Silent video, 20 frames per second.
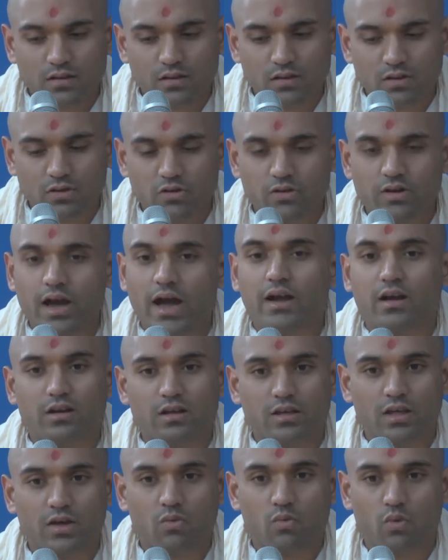you're not going
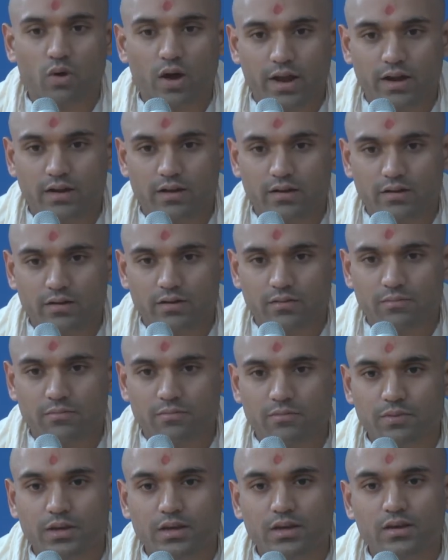to get wet
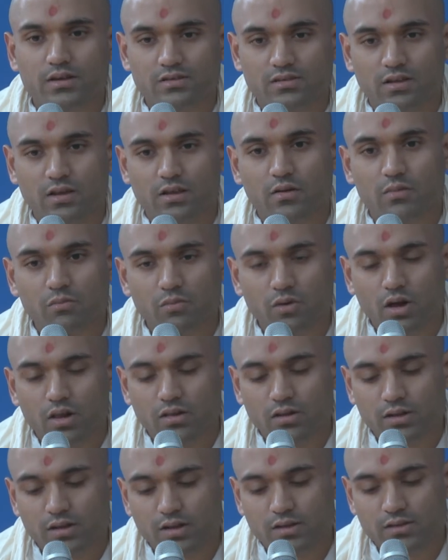because that
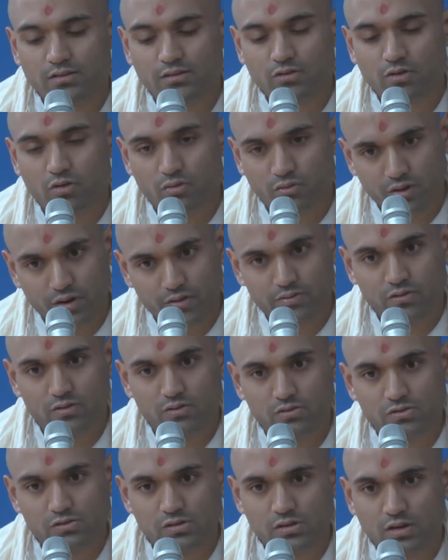umbrella is your
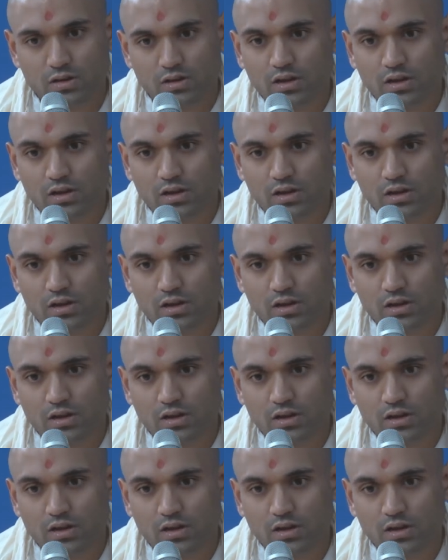refuge.